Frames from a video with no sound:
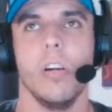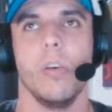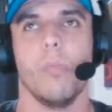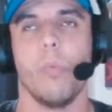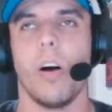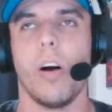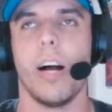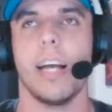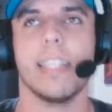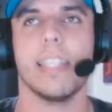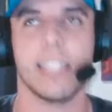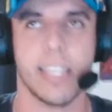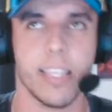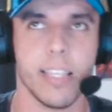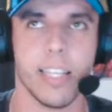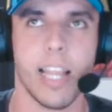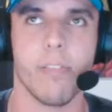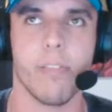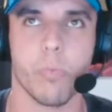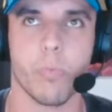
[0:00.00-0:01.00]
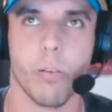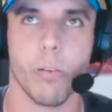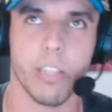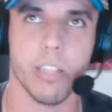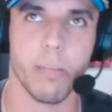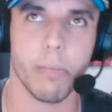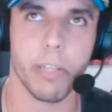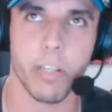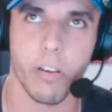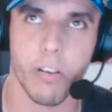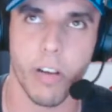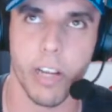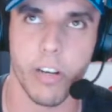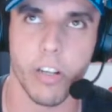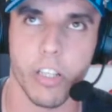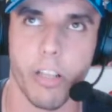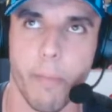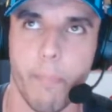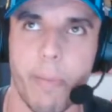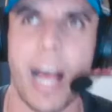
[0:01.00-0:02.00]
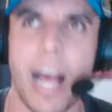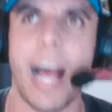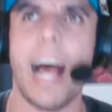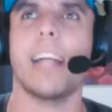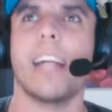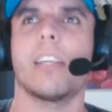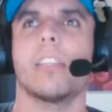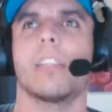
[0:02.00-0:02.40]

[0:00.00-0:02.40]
Why is Kelly Davis wearing the number 9 on the back?